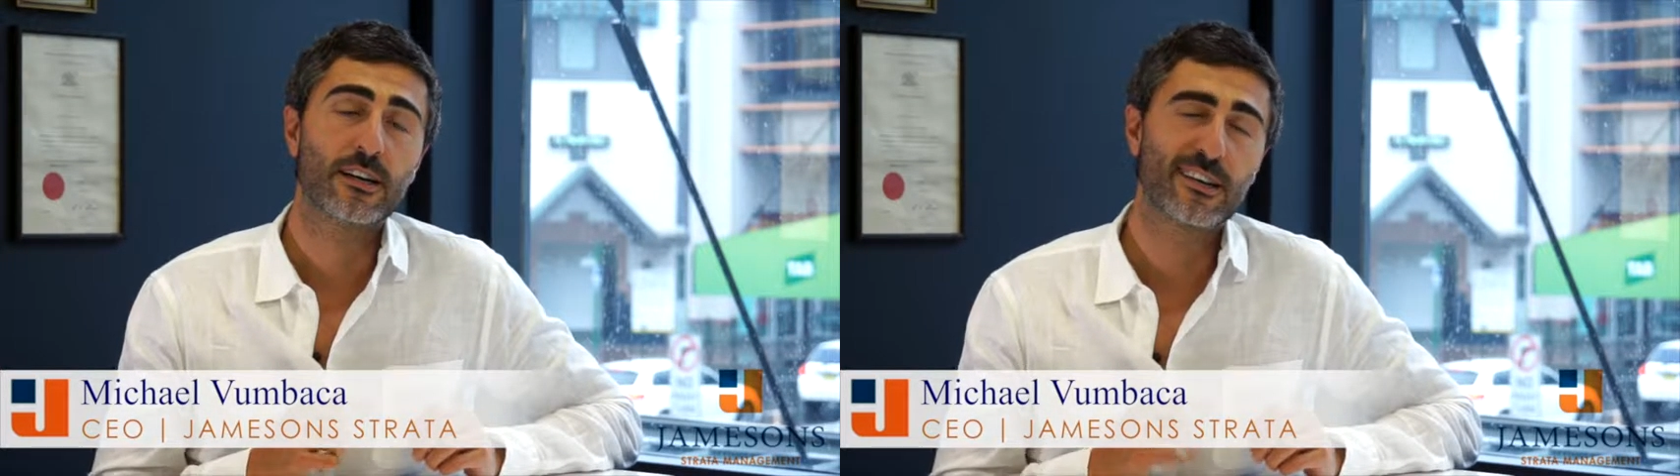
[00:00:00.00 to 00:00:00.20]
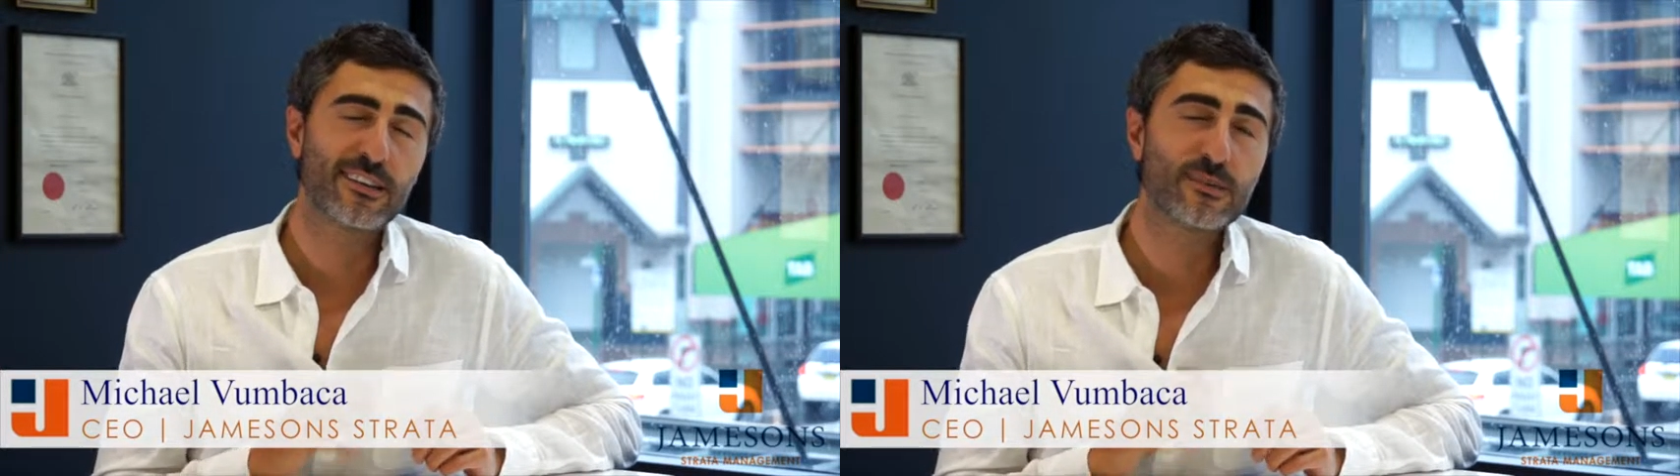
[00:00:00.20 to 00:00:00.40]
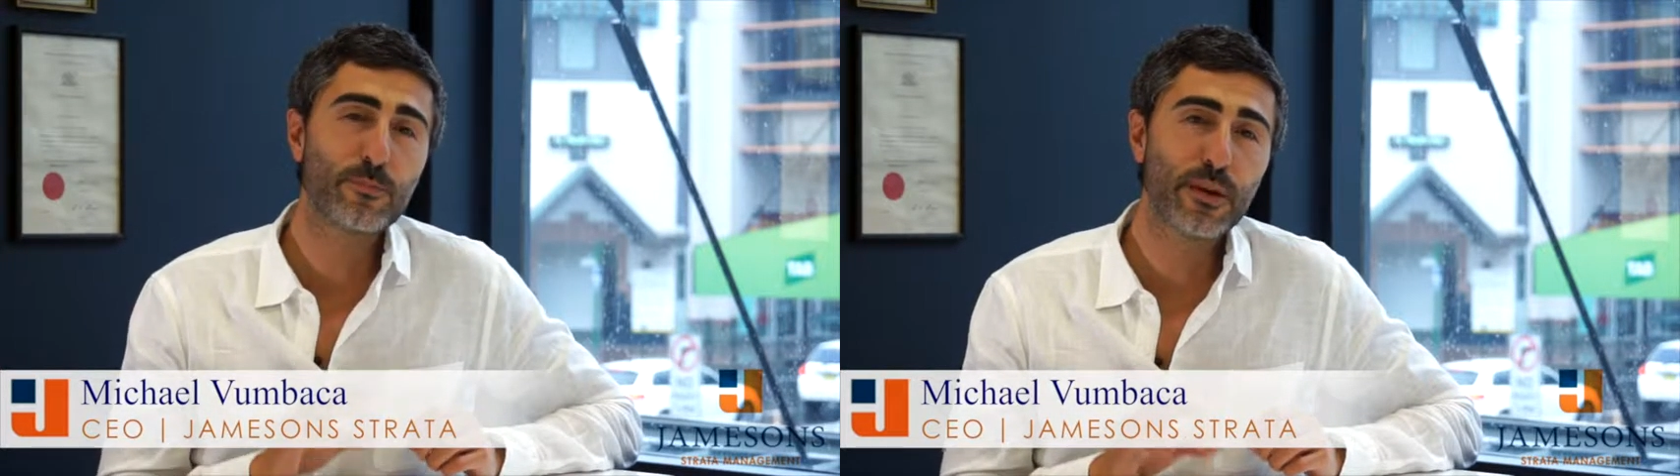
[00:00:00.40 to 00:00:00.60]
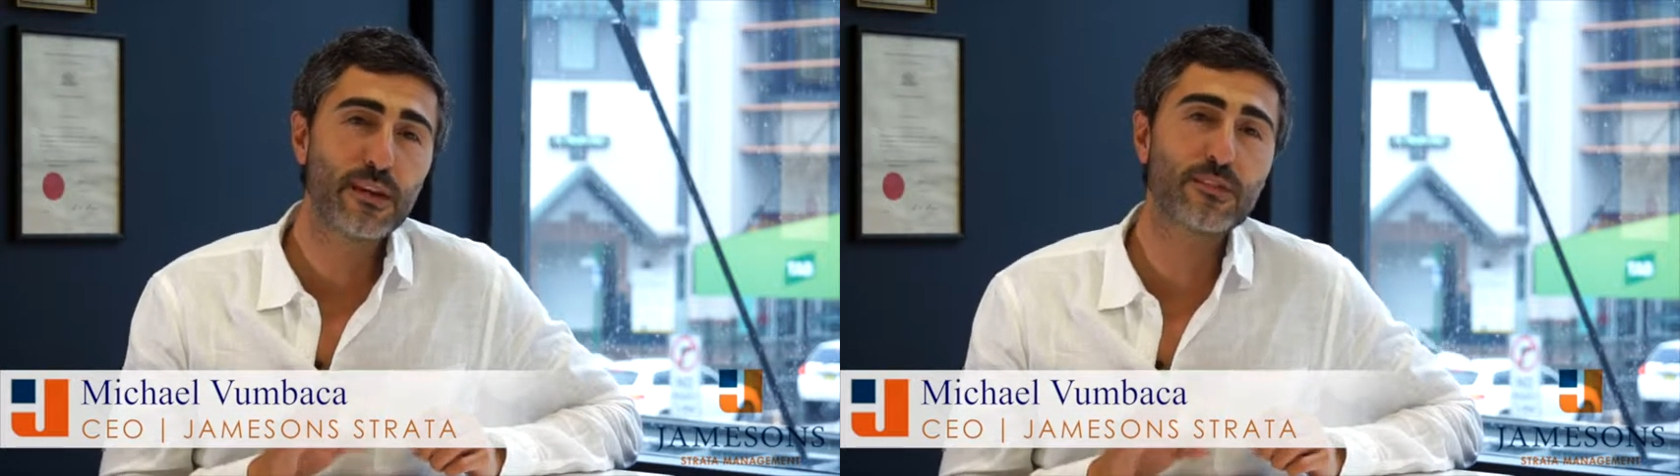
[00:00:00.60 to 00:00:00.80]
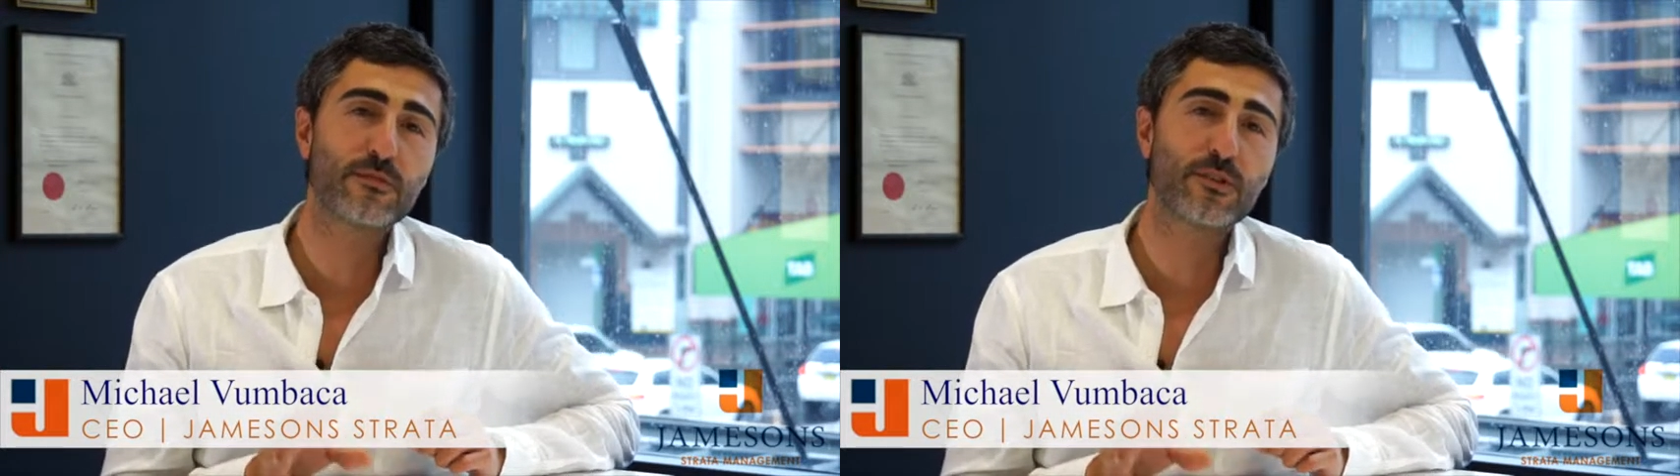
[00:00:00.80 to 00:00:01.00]
Now, this
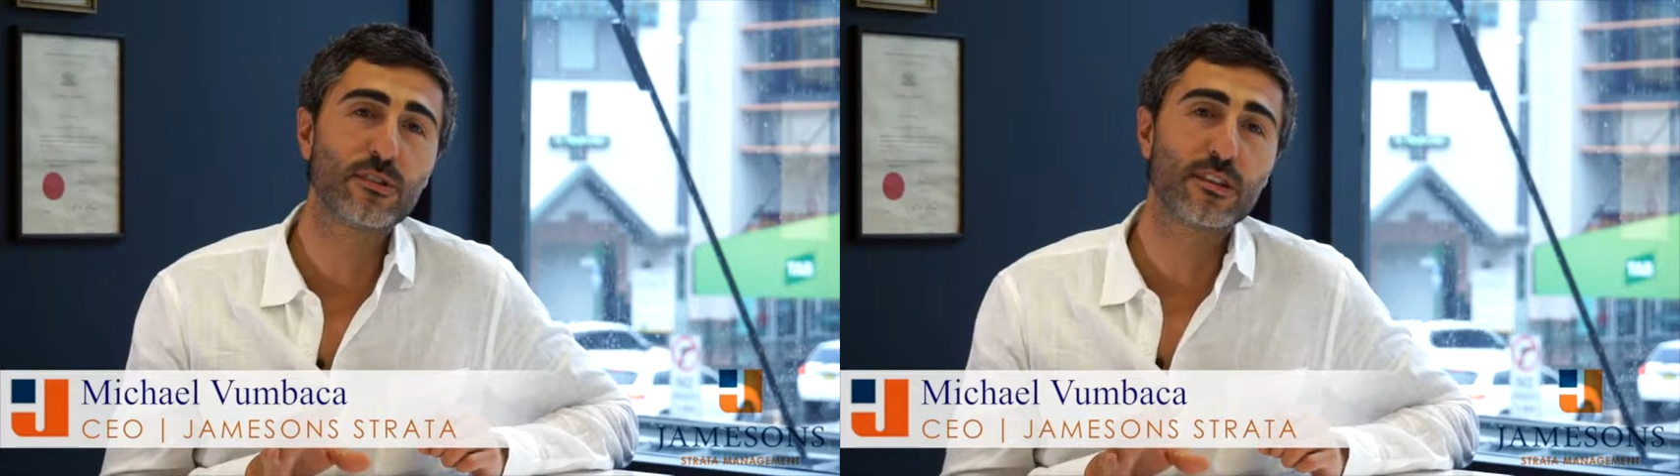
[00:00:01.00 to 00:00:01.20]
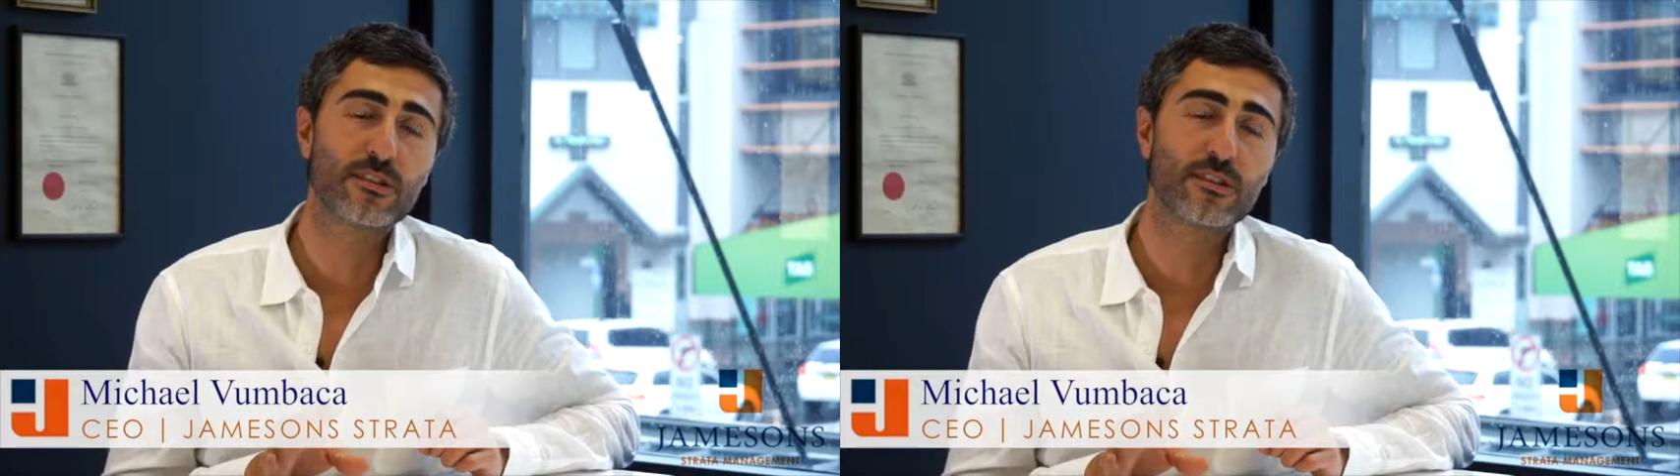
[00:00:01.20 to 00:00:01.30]
piece of new